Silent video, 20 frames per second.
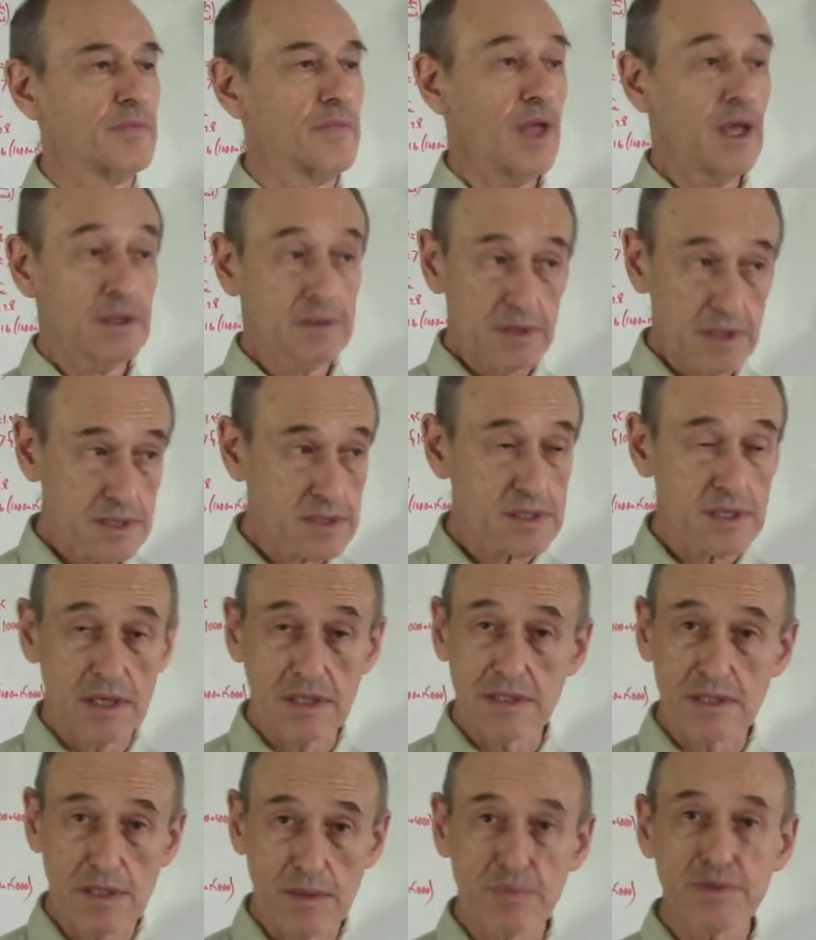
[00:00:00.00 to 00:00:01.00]
and it's
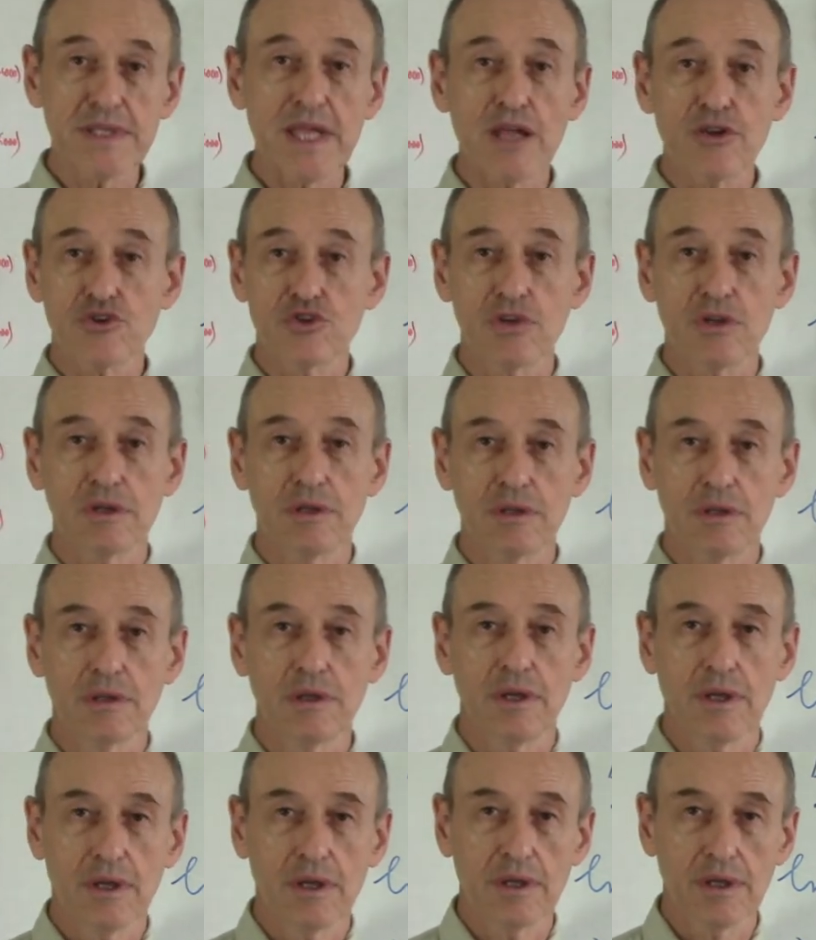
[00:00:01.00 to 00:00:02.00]
it's substantial
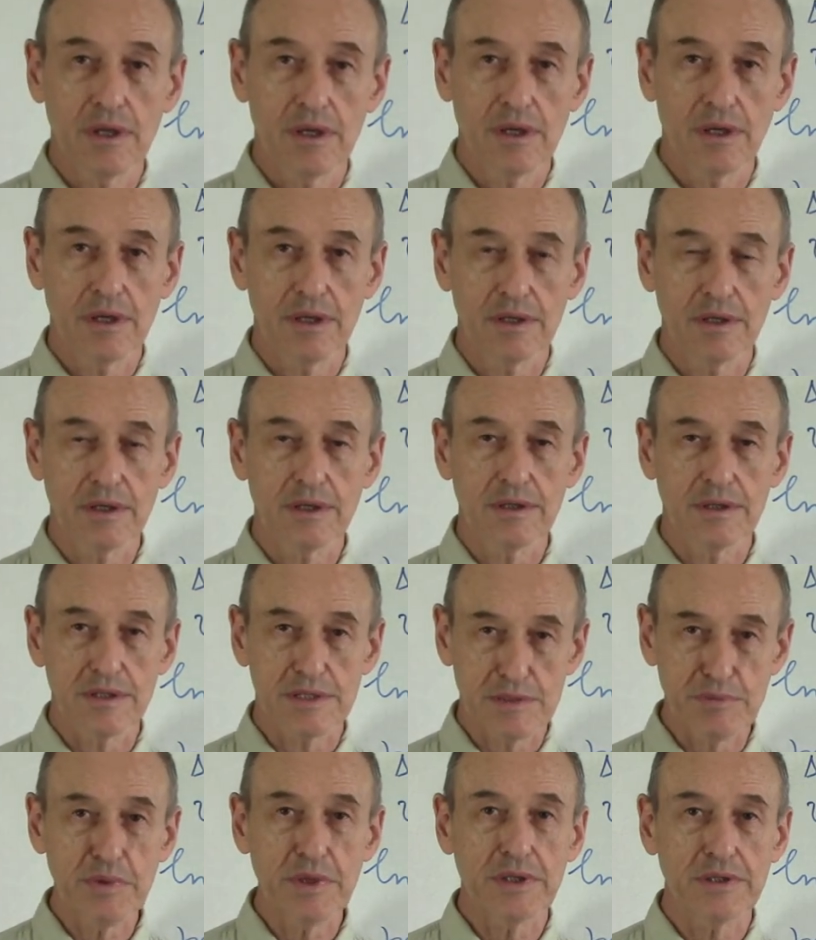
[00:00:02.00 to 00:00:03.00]
uh,
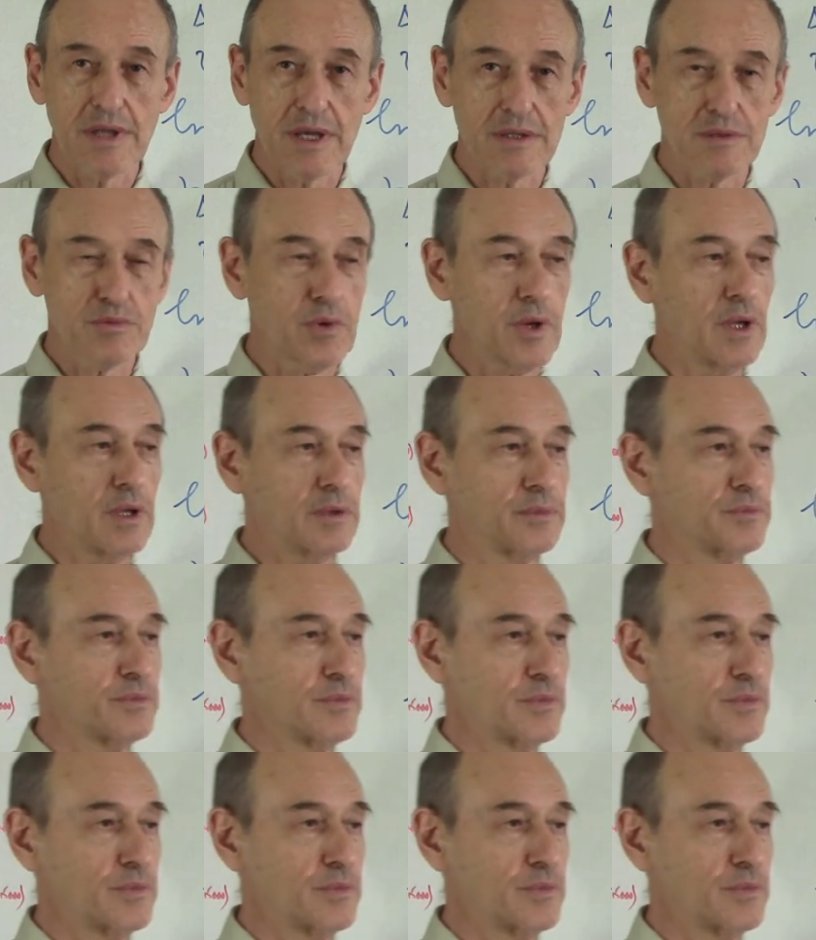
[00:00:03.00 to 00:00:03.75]
speed as well.